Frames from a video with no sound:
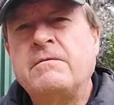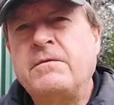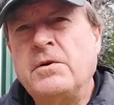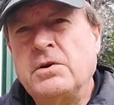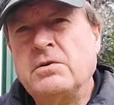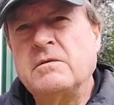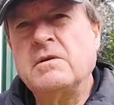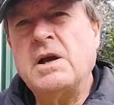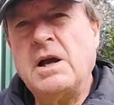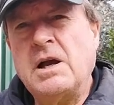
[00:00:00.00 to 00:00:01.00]
for
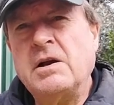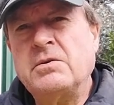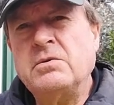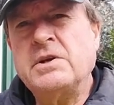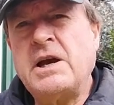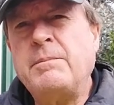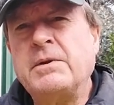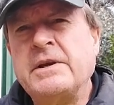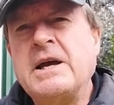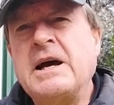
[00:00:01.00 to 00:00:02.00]
a good couple
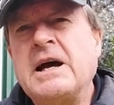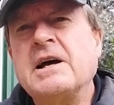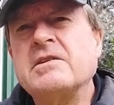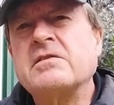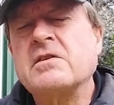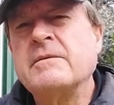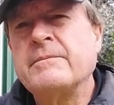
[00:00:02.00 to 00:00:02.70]
of yards.